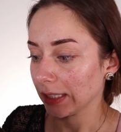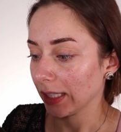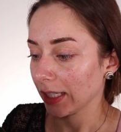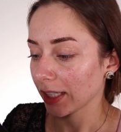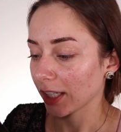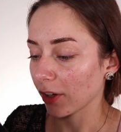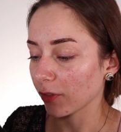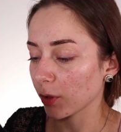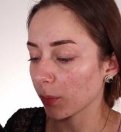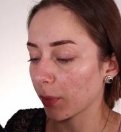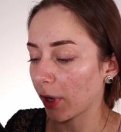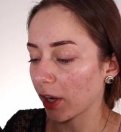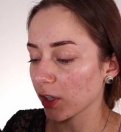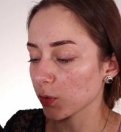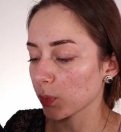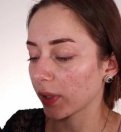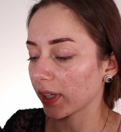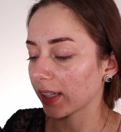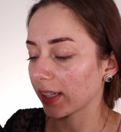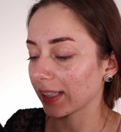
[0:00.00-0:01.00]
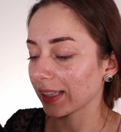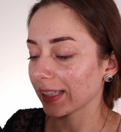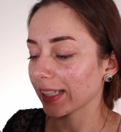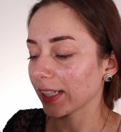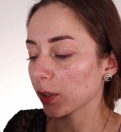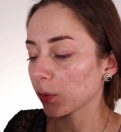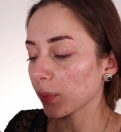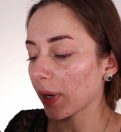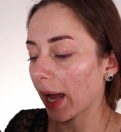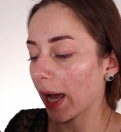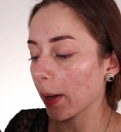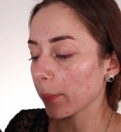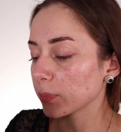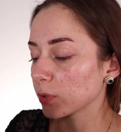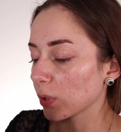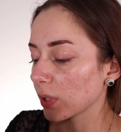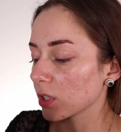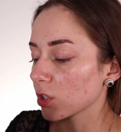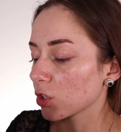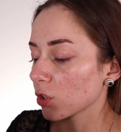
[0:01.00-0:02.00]
Cover brows with cling wrap to
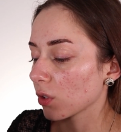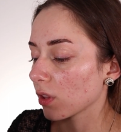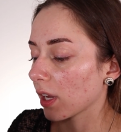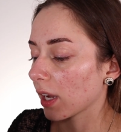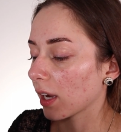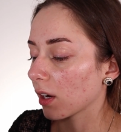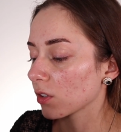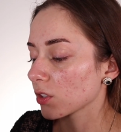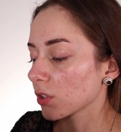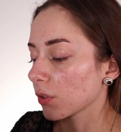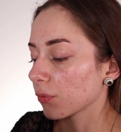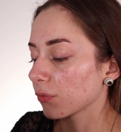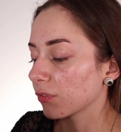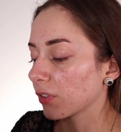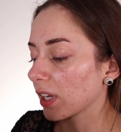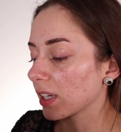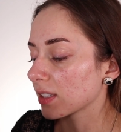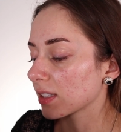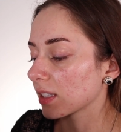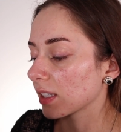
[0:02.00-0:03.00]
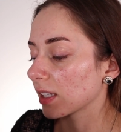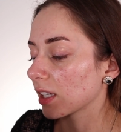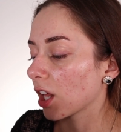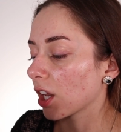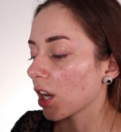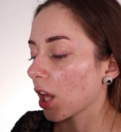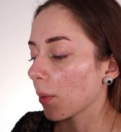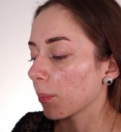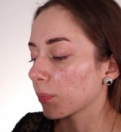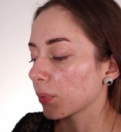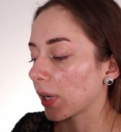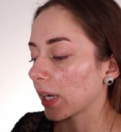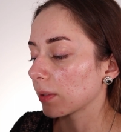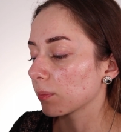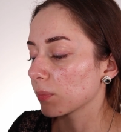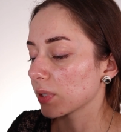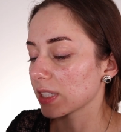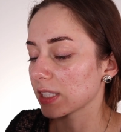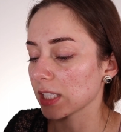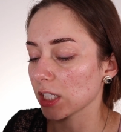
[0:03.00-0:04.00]
ensure the hairs are fixed in an upright
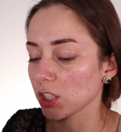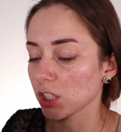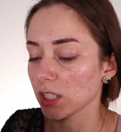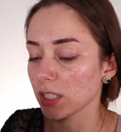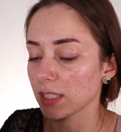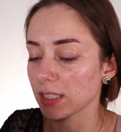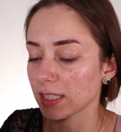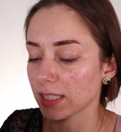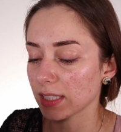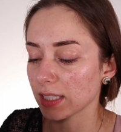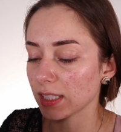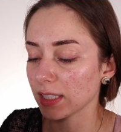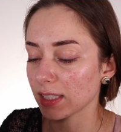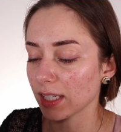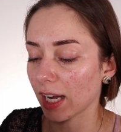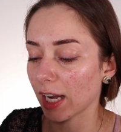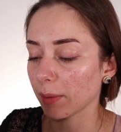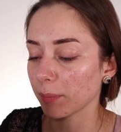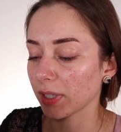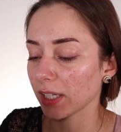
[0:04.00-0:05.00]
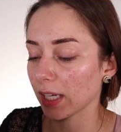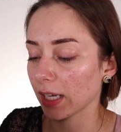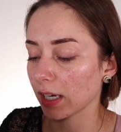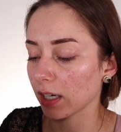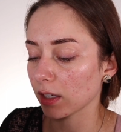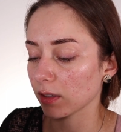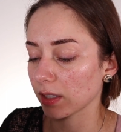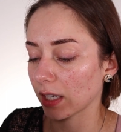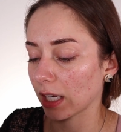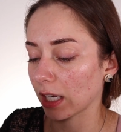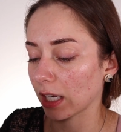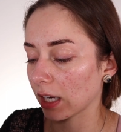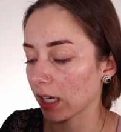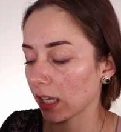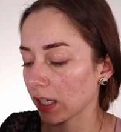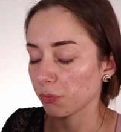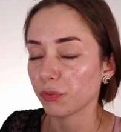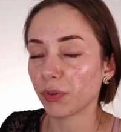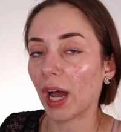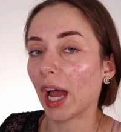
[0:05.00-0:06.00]
position. See timing hair.
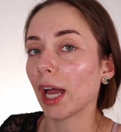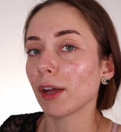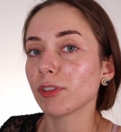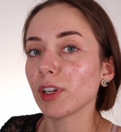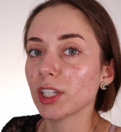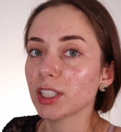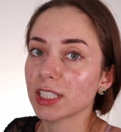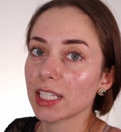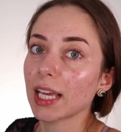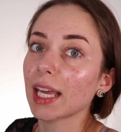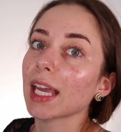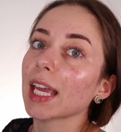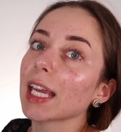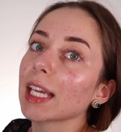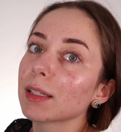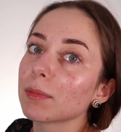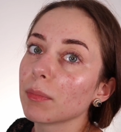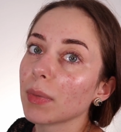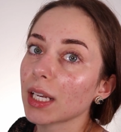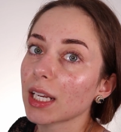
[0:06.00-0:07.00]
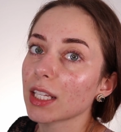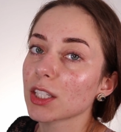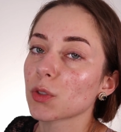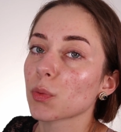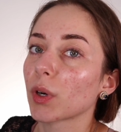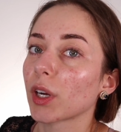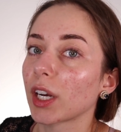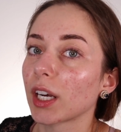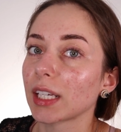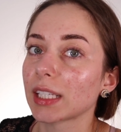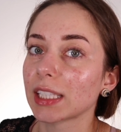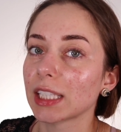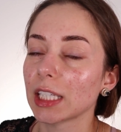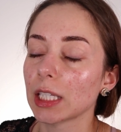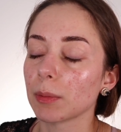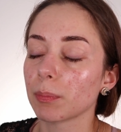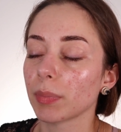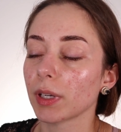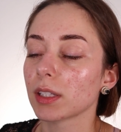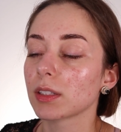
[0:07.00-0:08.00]
5 to 8 minutes we're gonna
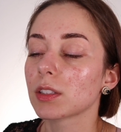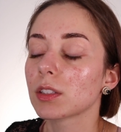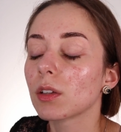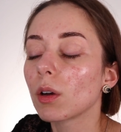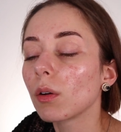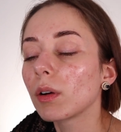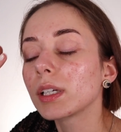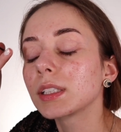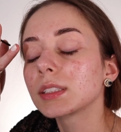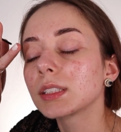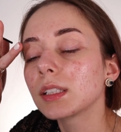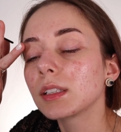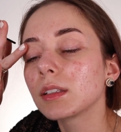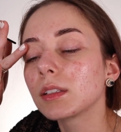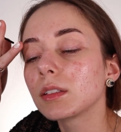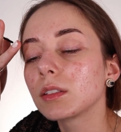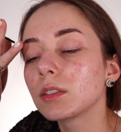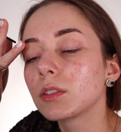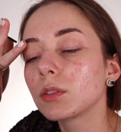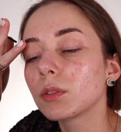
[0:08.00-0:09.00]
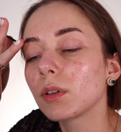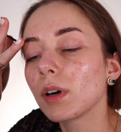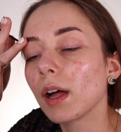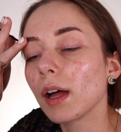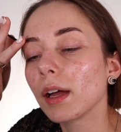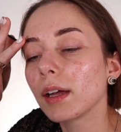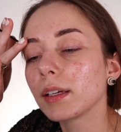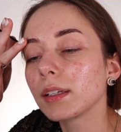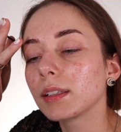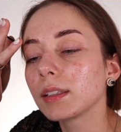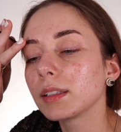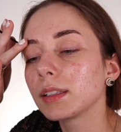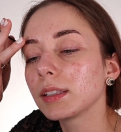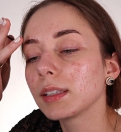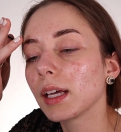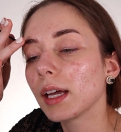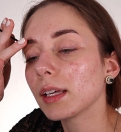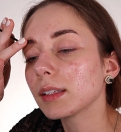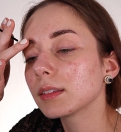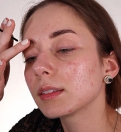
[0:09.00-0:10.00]
keep it. So is it dry
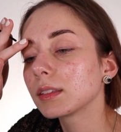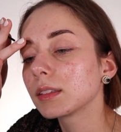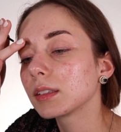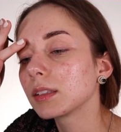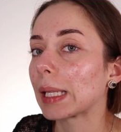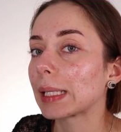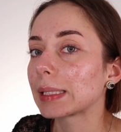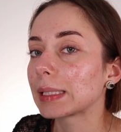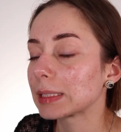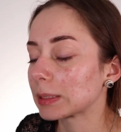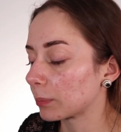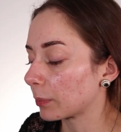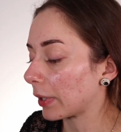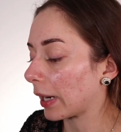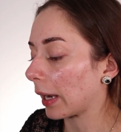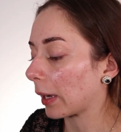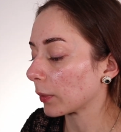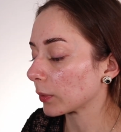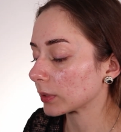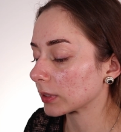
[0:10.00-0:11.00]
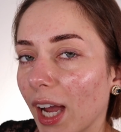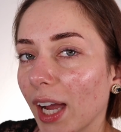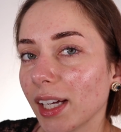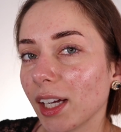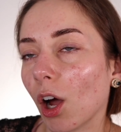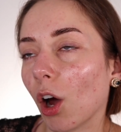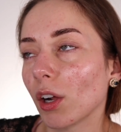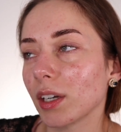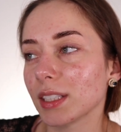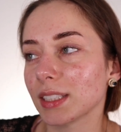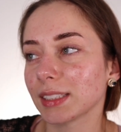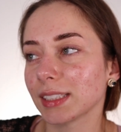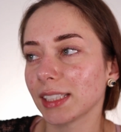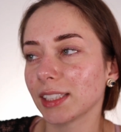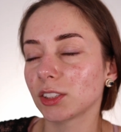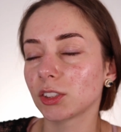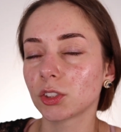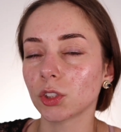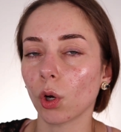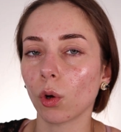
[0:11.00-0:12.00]
yet at this brows? I honestly
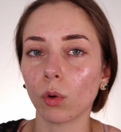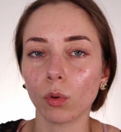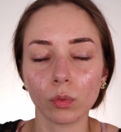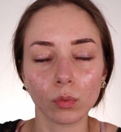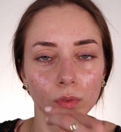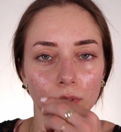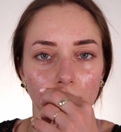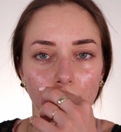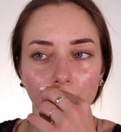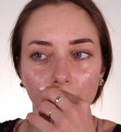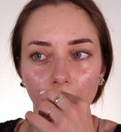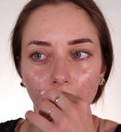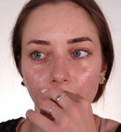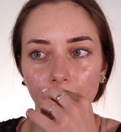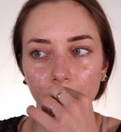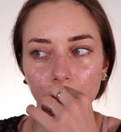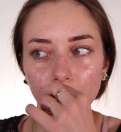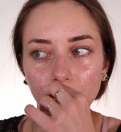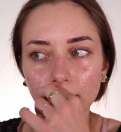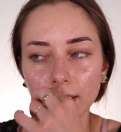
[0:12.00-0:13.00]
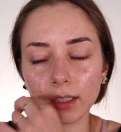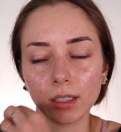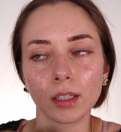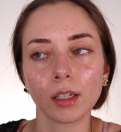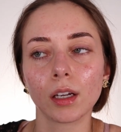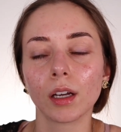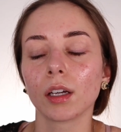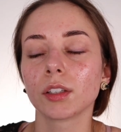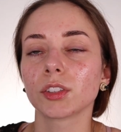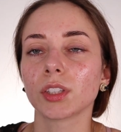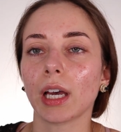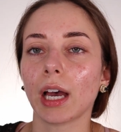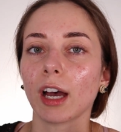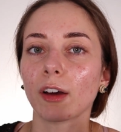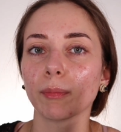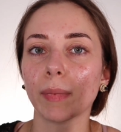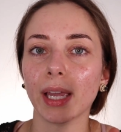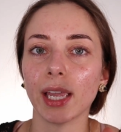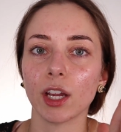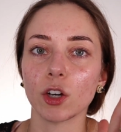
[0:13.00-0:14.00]
don't like to have
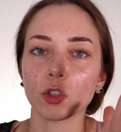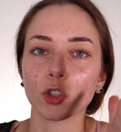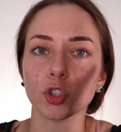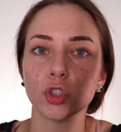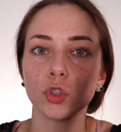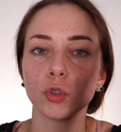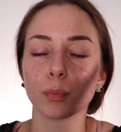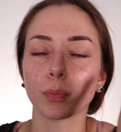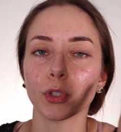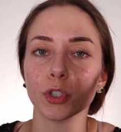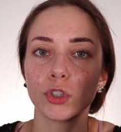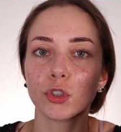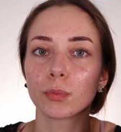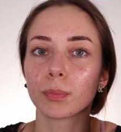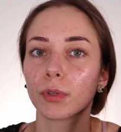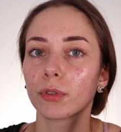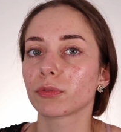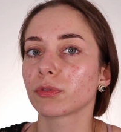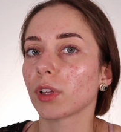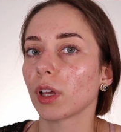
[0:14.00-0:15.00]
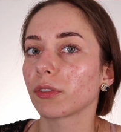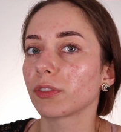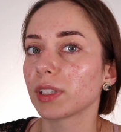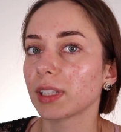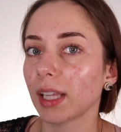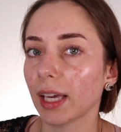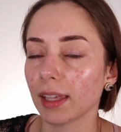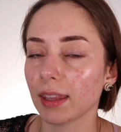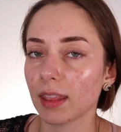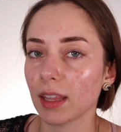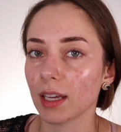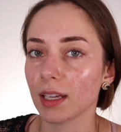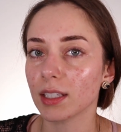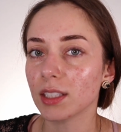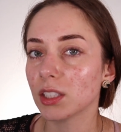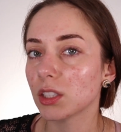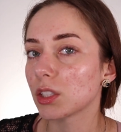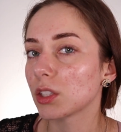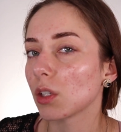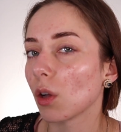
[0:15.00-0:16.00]
my hair super fluffy like
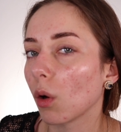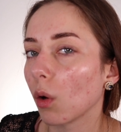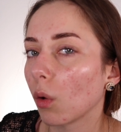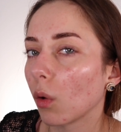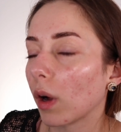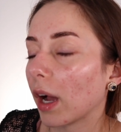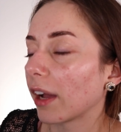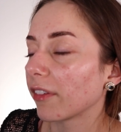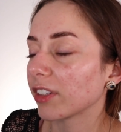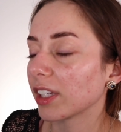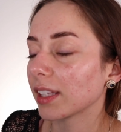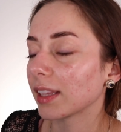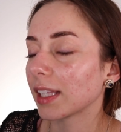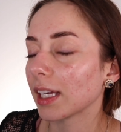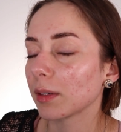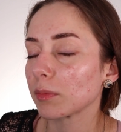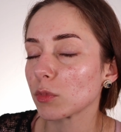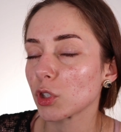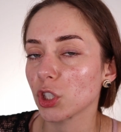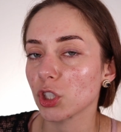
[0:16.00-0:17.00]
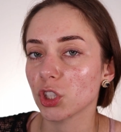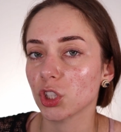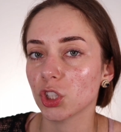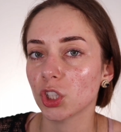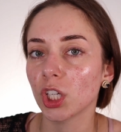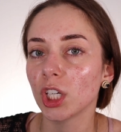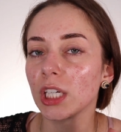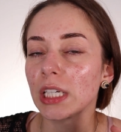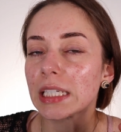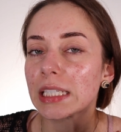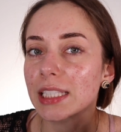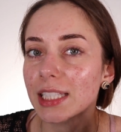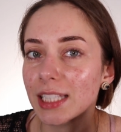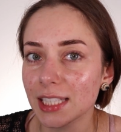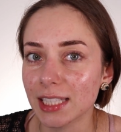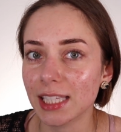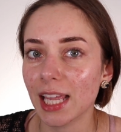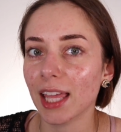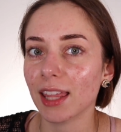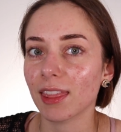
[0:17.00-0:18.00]
this, so having them just
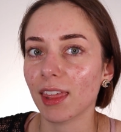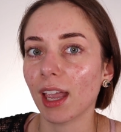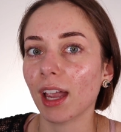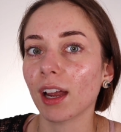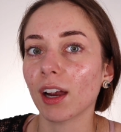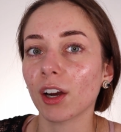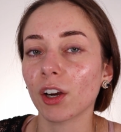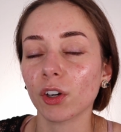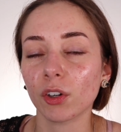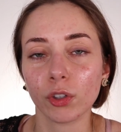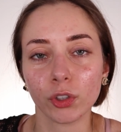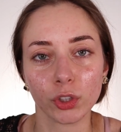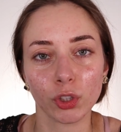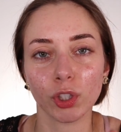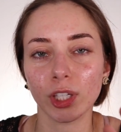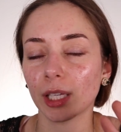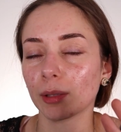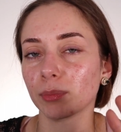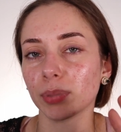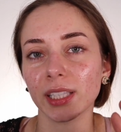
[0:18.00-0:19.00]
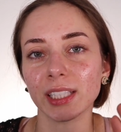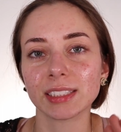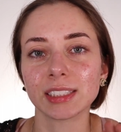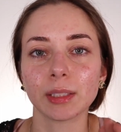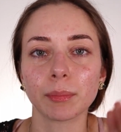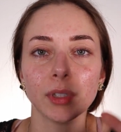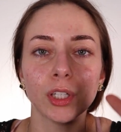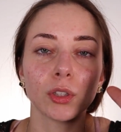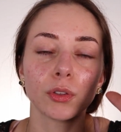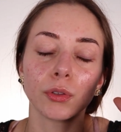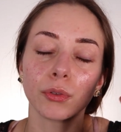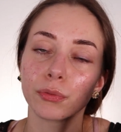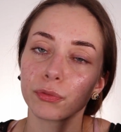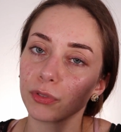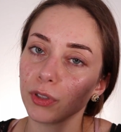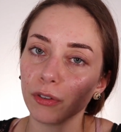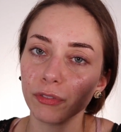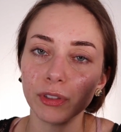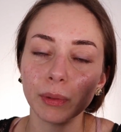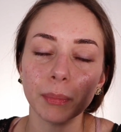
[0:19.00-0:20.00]
stay there. You can place them in a
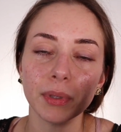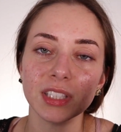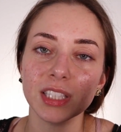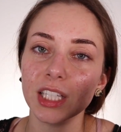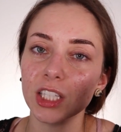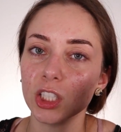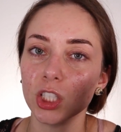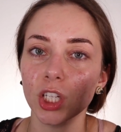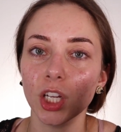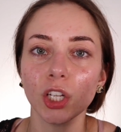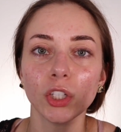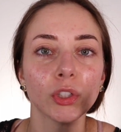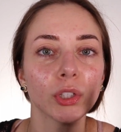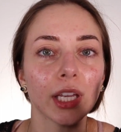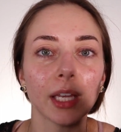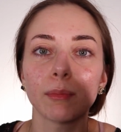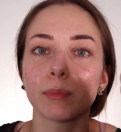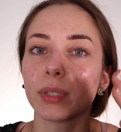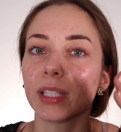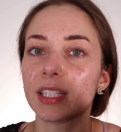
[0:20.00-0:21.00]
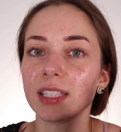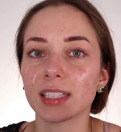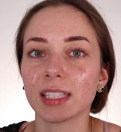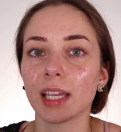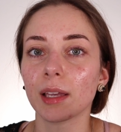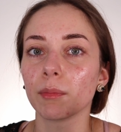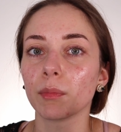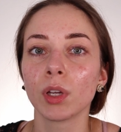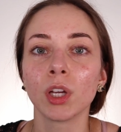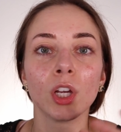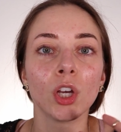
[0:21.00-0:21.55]
fluffy position, you can place them